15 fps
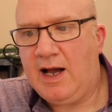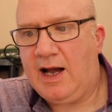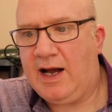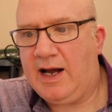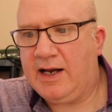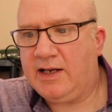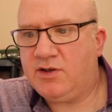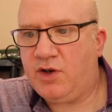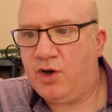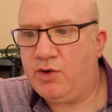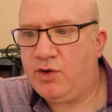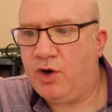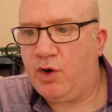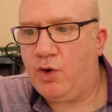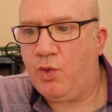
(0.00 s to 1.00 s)
I don't
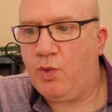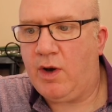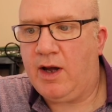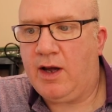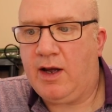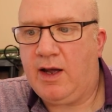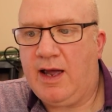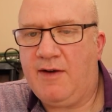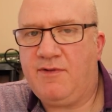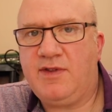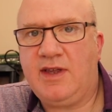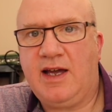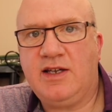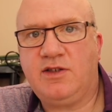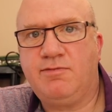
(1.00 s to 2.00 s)
know if
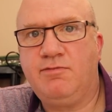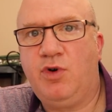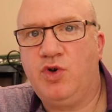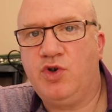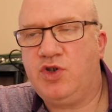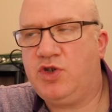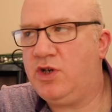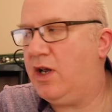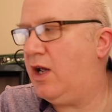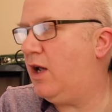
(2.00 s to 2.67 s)
there's much